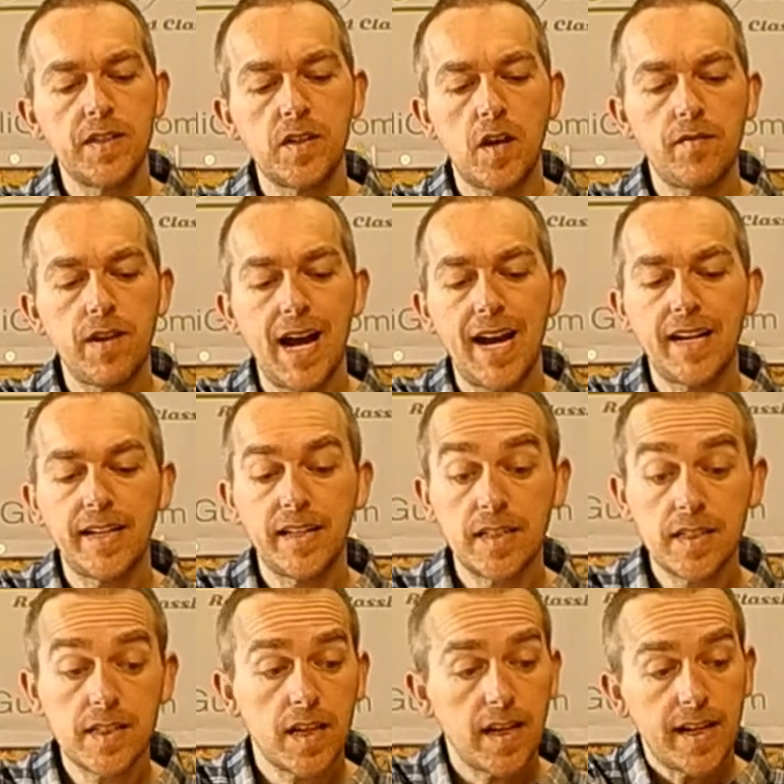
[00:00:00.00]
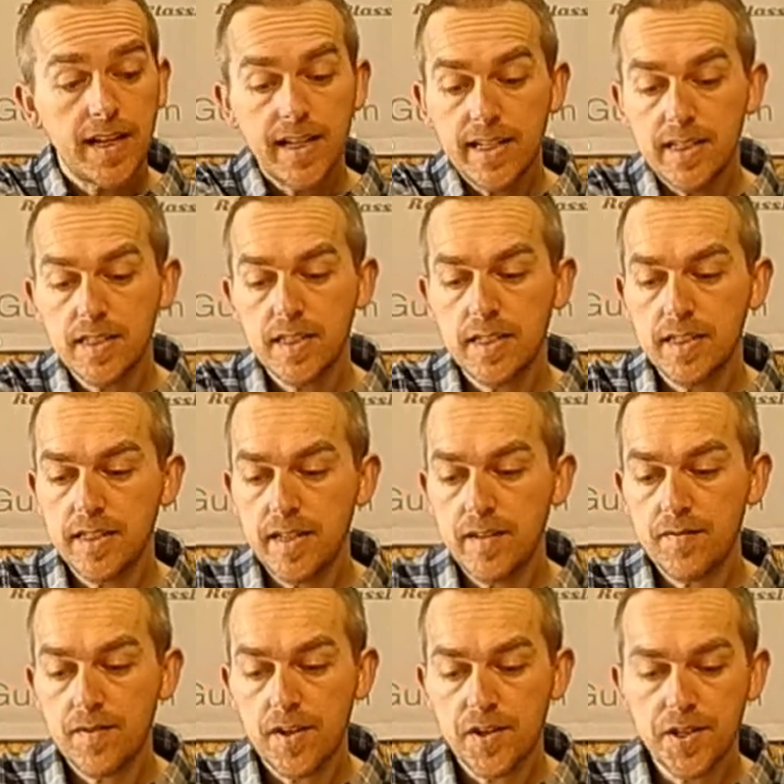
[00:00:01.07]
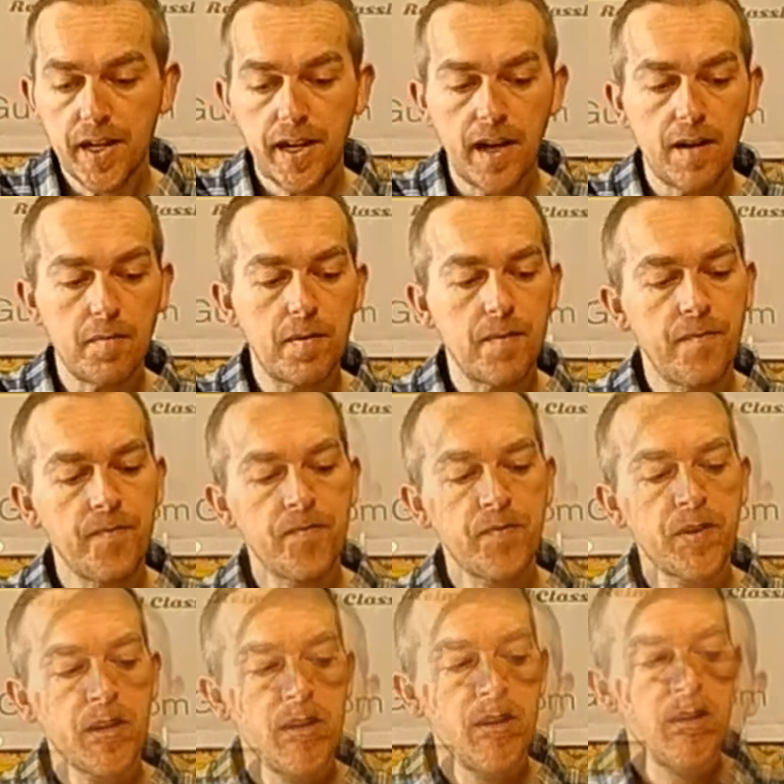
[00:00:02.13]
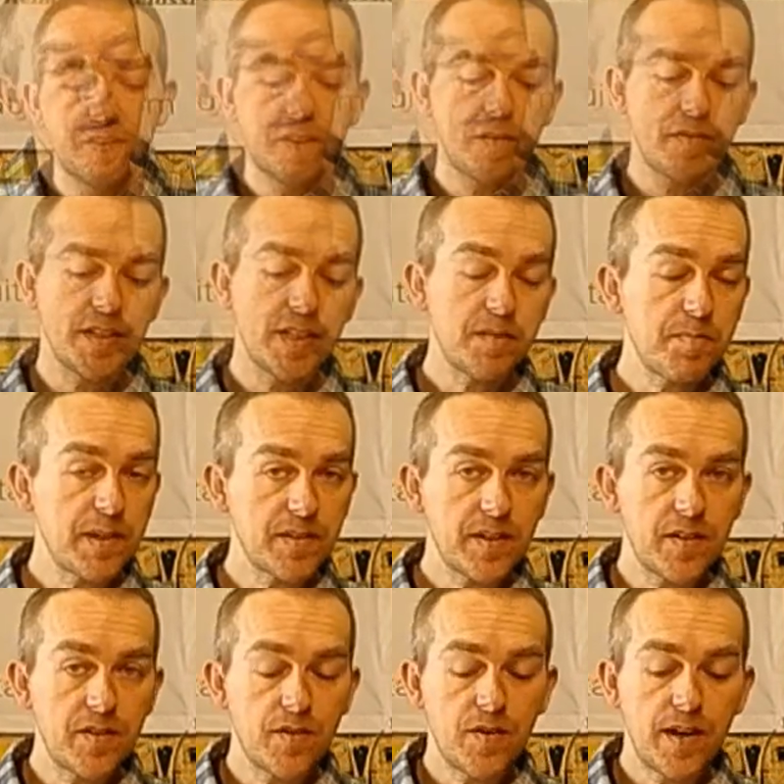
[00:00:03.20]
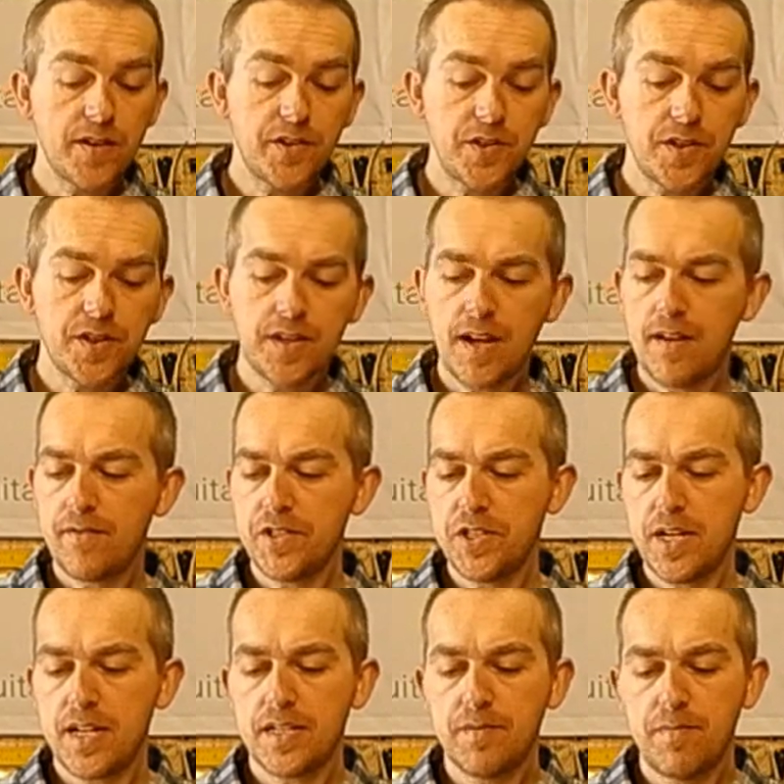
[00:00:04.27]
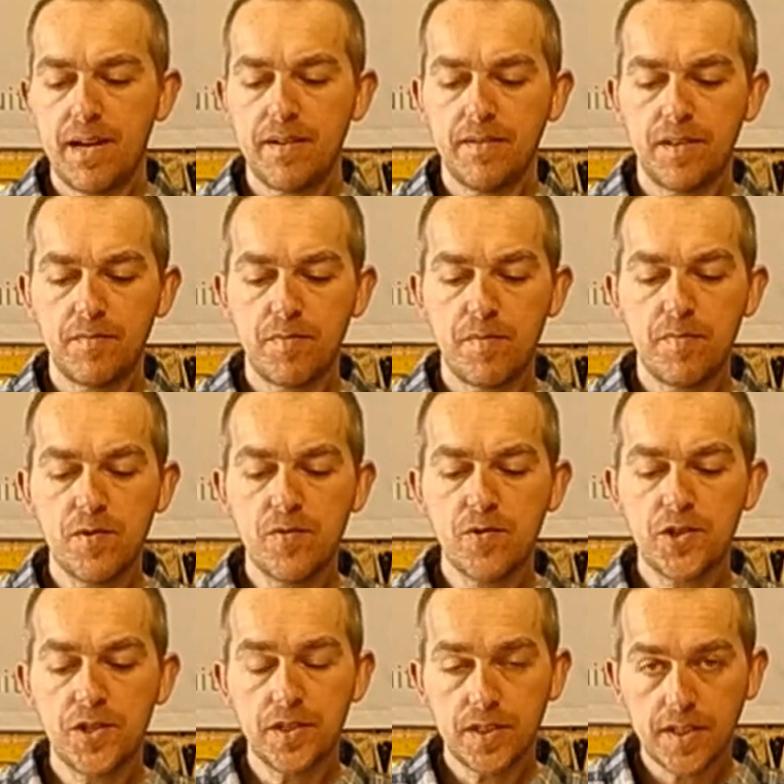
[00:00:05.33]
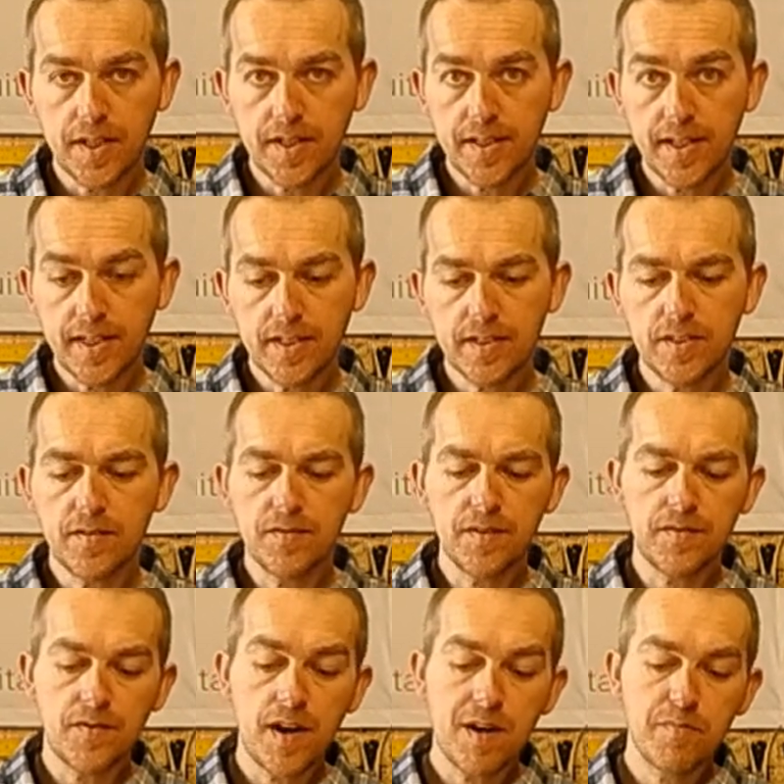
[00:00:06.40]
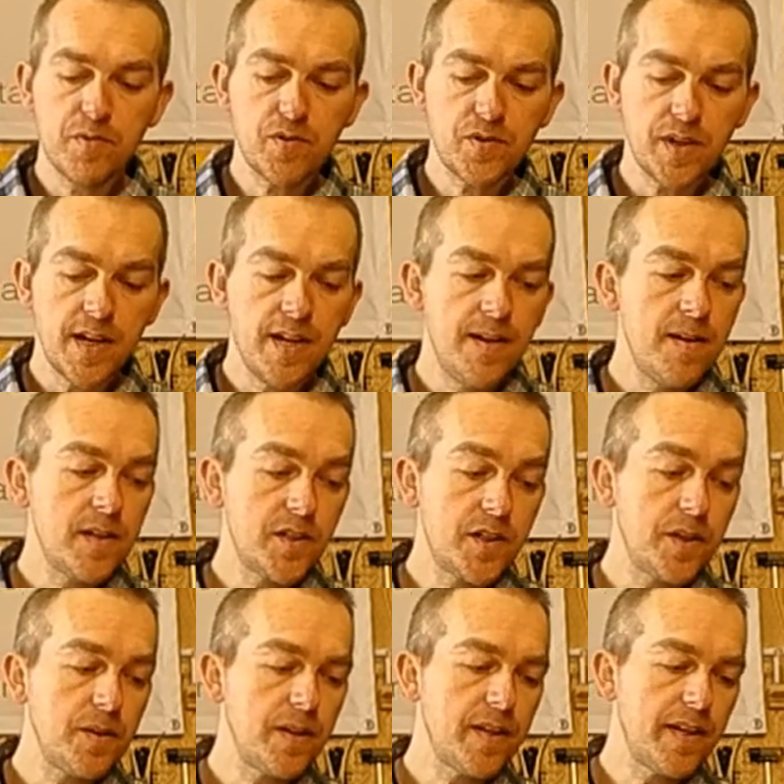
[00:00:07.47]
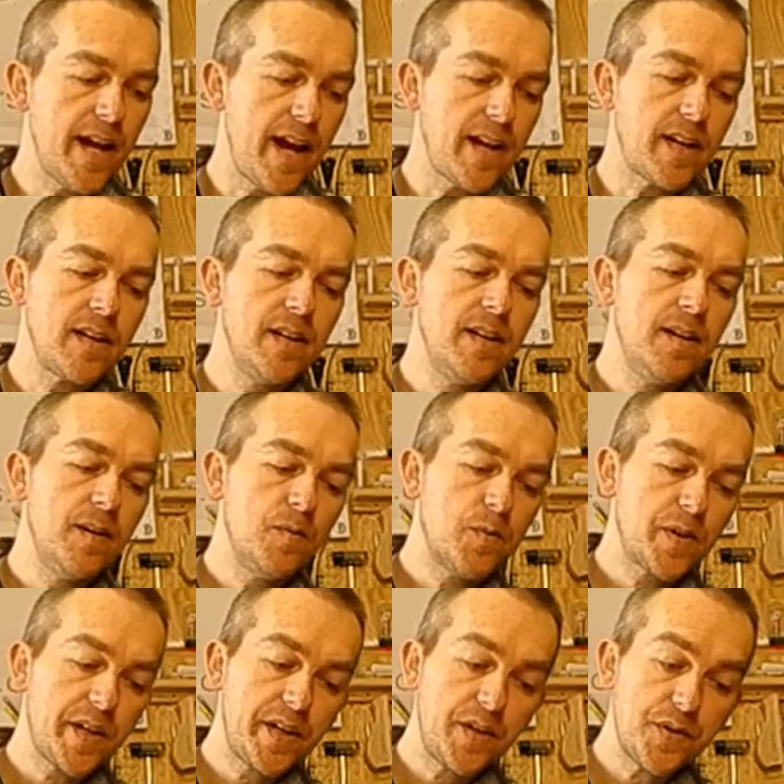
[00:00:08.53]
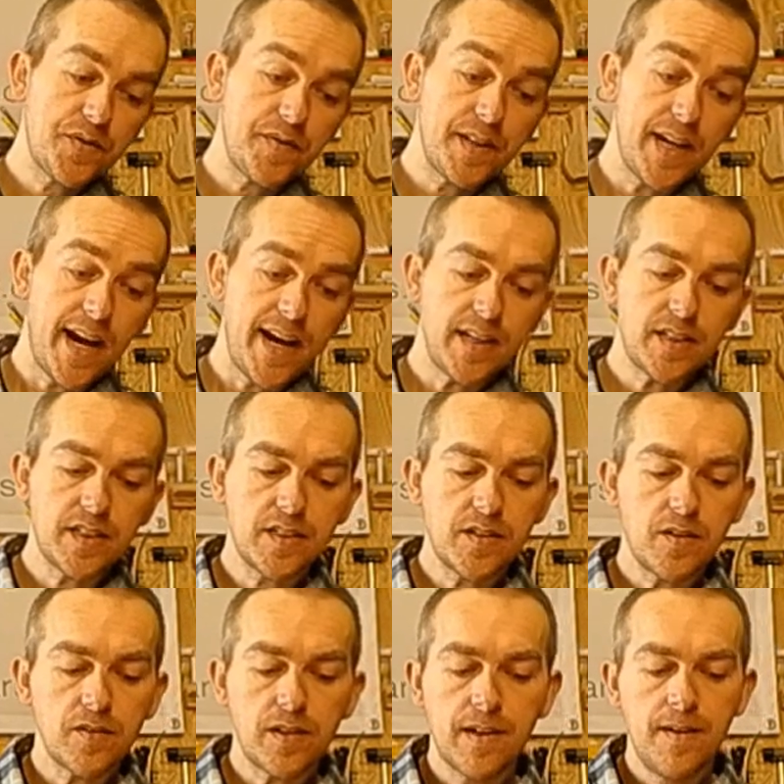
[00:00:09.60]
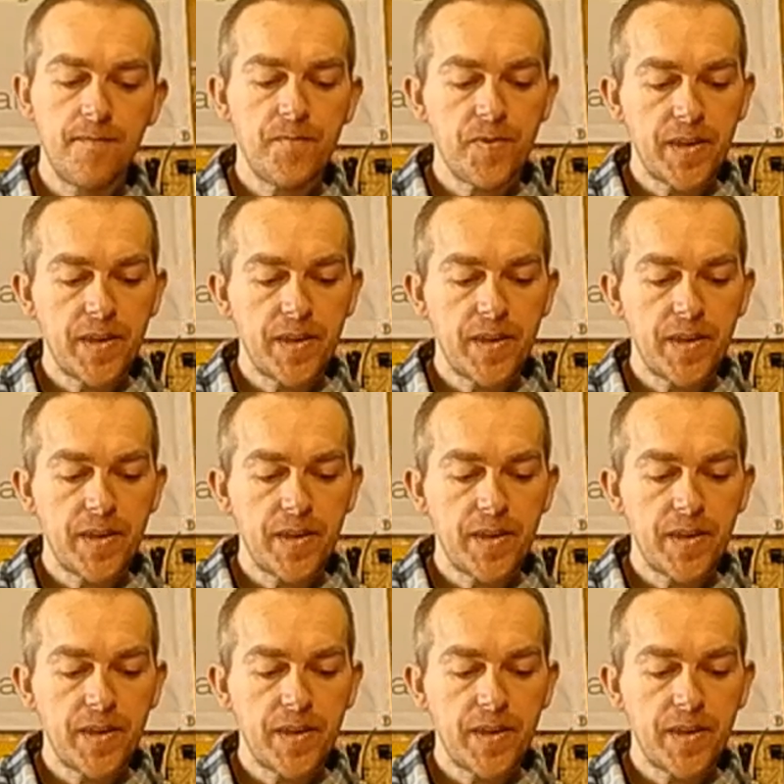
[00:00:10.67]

is overhanging slightly. It's going to need flushing up. So for this build I thought I'd just have a chat about the proportions, the thickness of the fretboard to the neck, what I use for the headstock